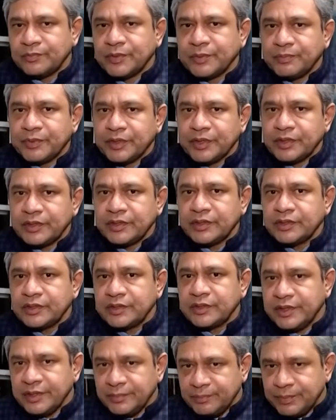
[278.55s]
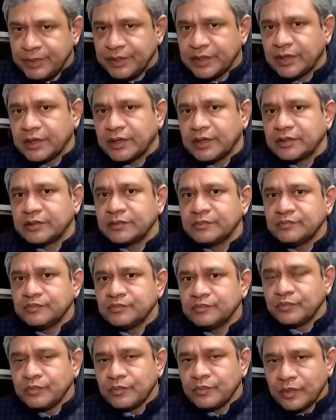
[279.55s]
preparing a DPR
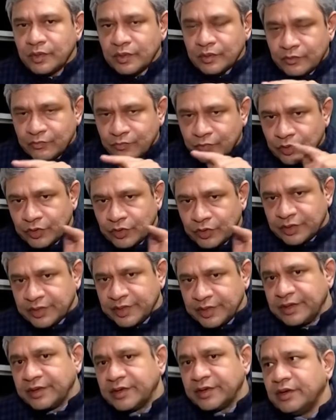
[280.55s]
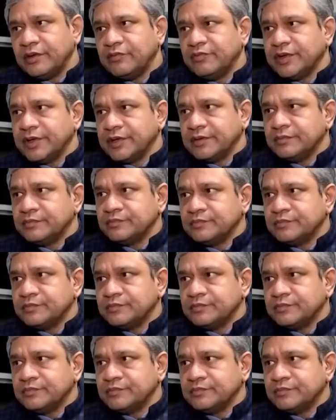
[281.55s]
for ring railway.